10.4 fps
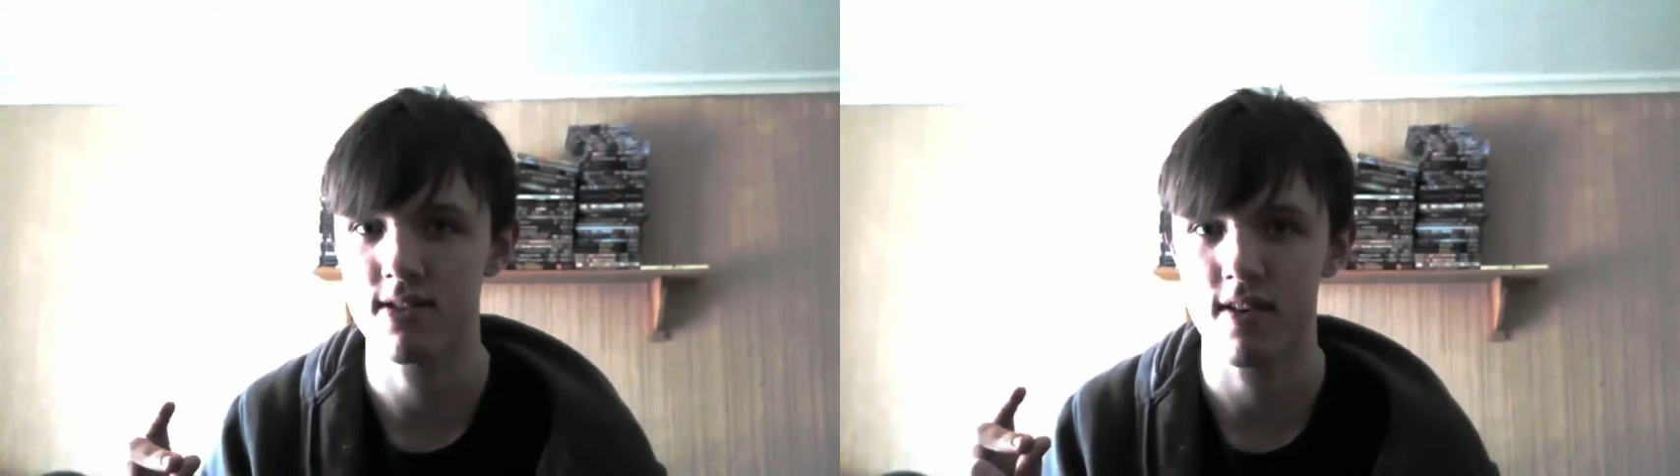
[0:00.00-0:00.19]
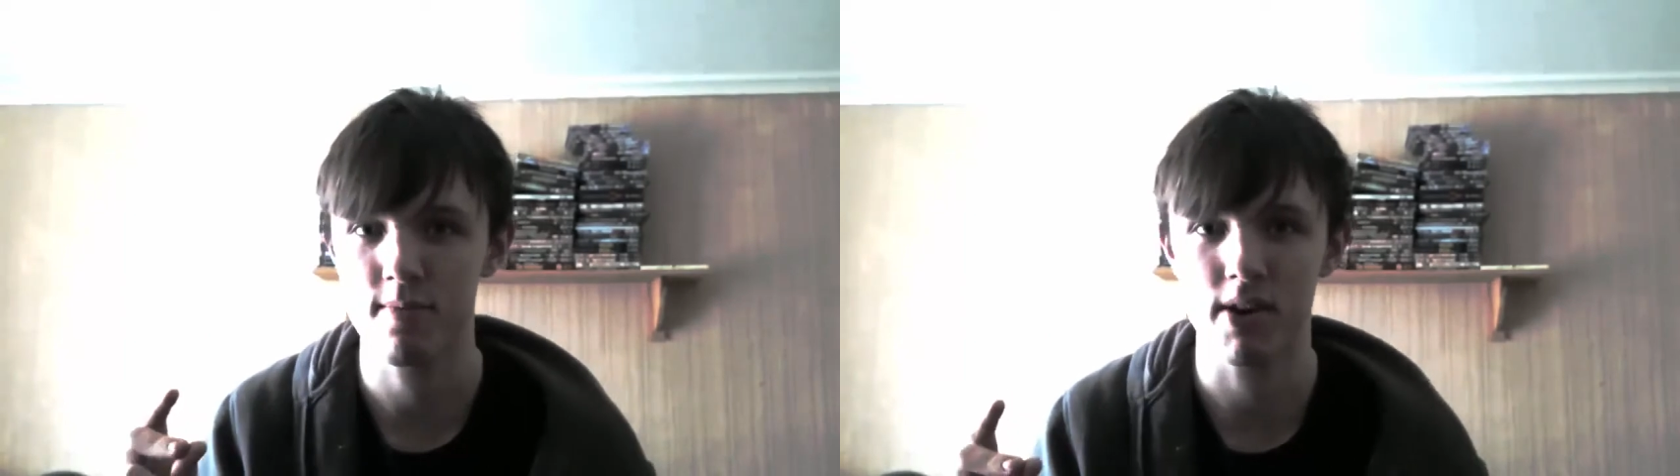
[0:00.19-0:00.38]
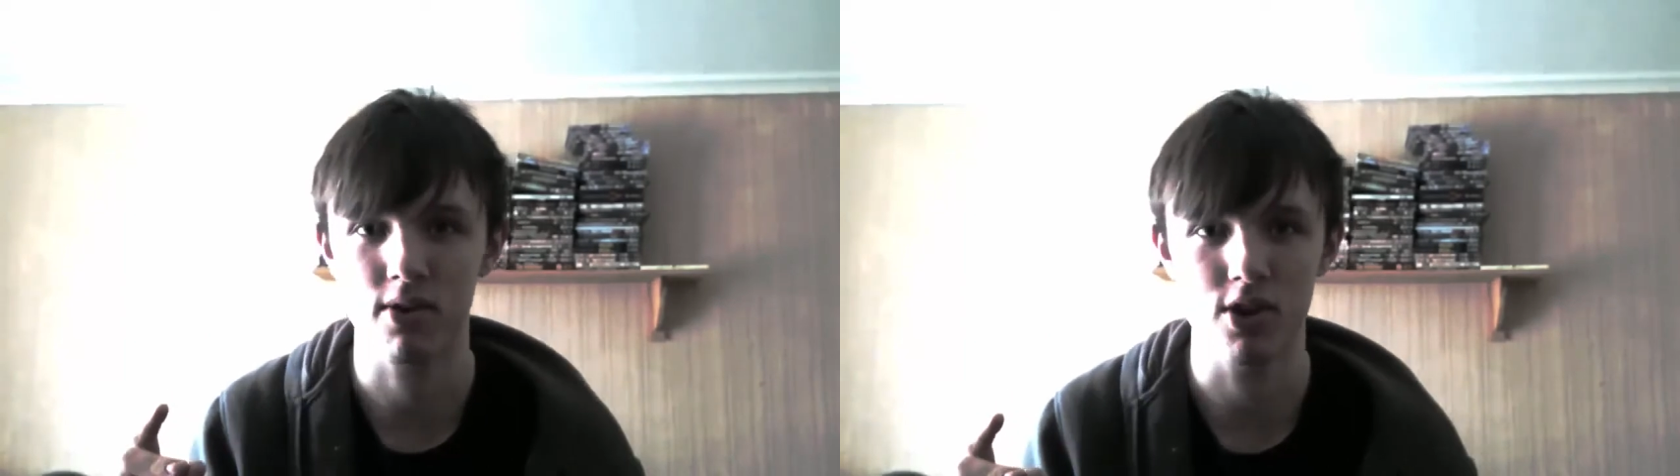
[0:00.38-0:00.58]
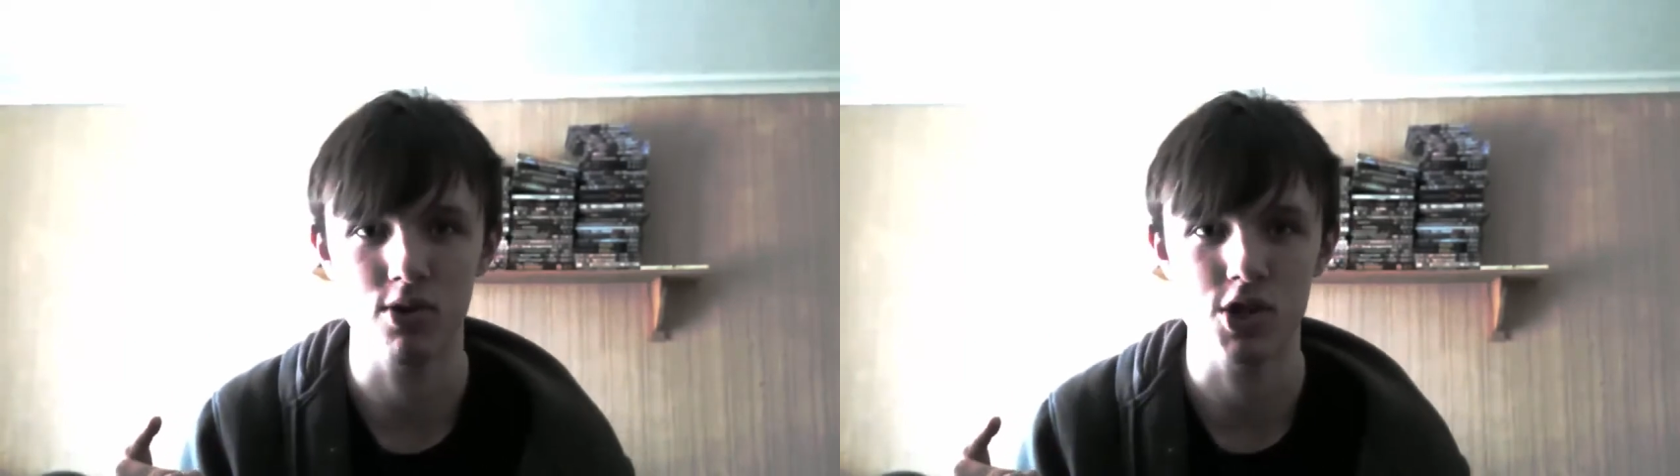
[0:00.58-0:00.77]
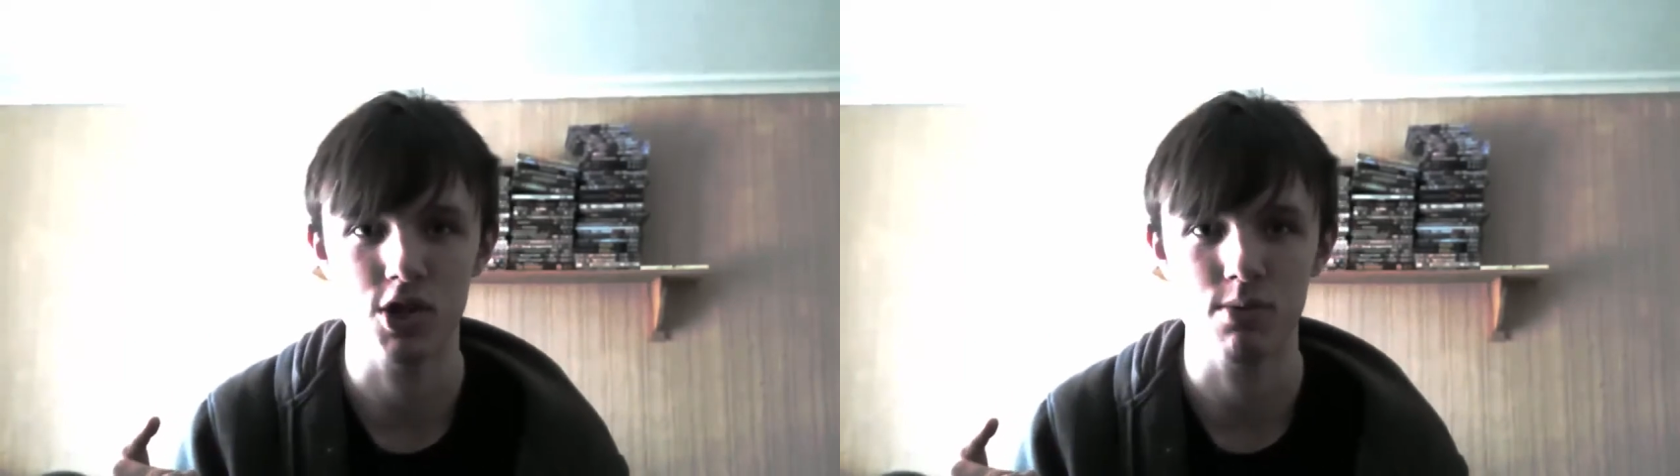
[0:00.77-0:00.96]
I've been on
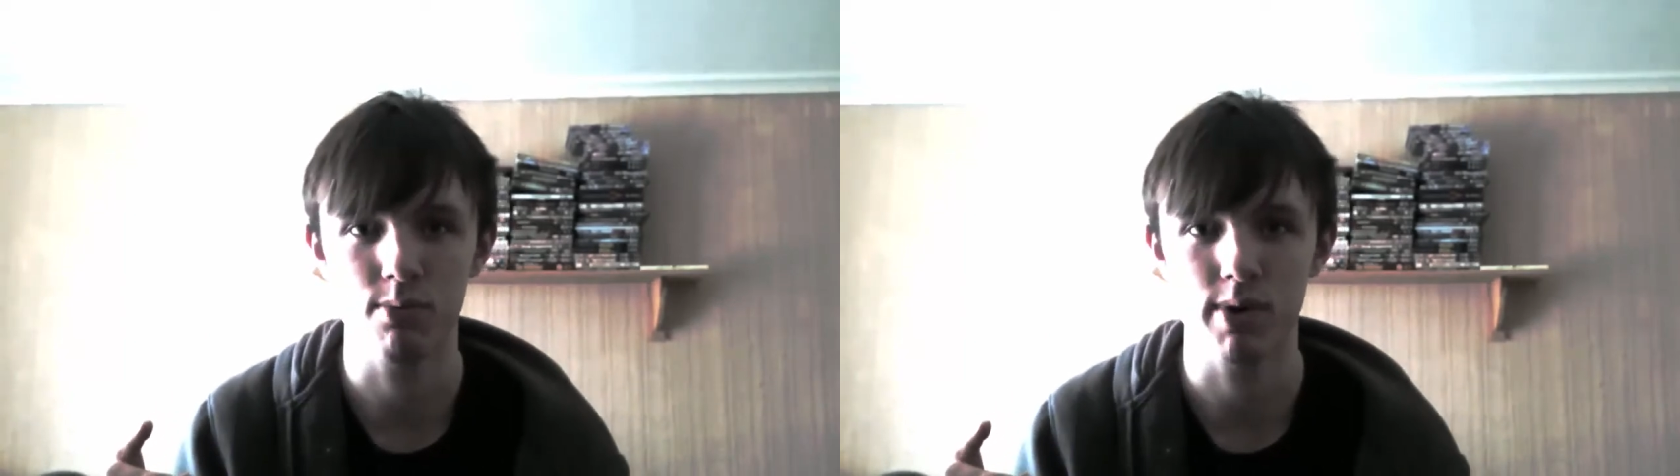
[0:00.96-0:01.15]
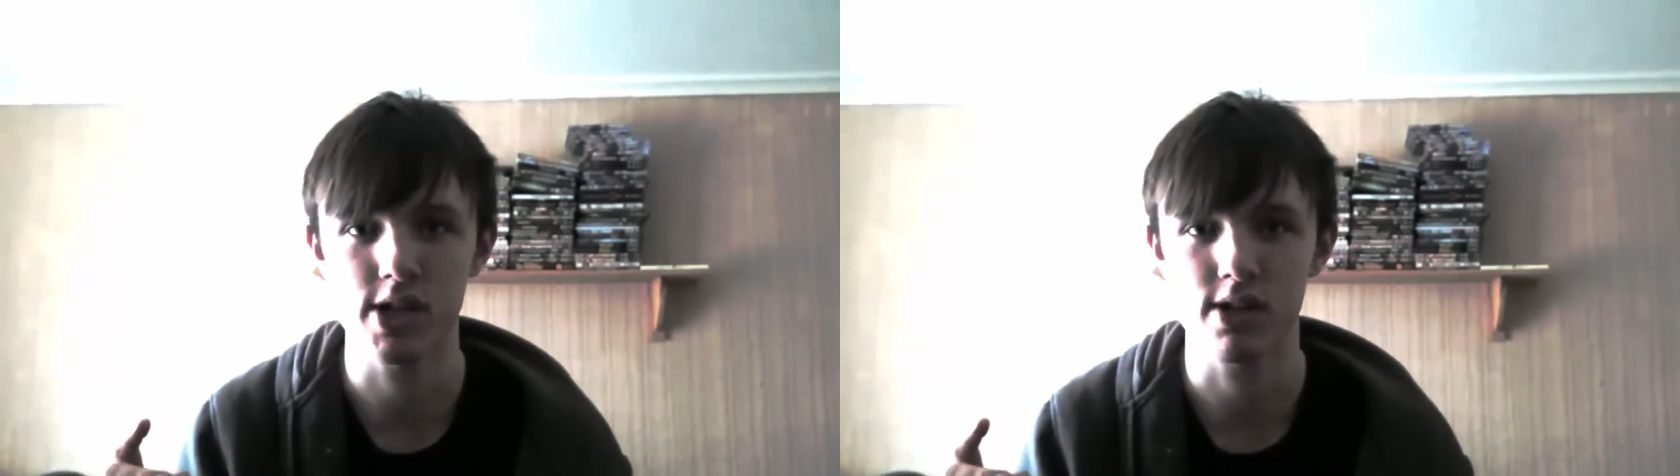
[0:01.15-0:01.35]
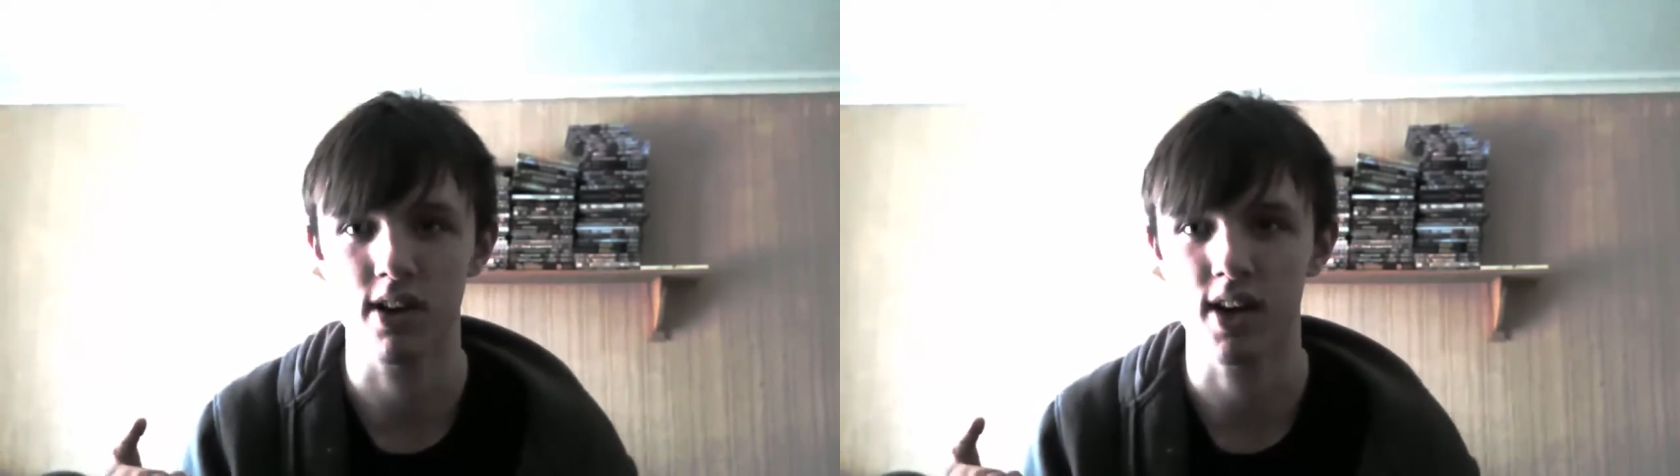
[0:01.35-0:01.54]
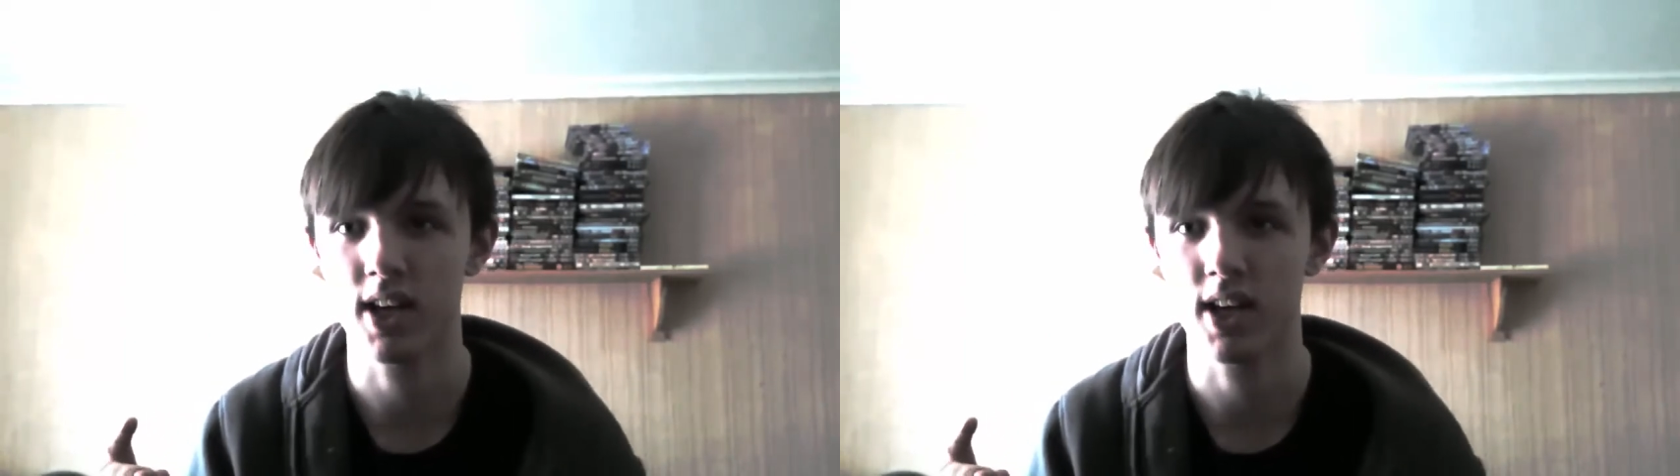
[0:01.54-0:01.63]
YouTube, which is like,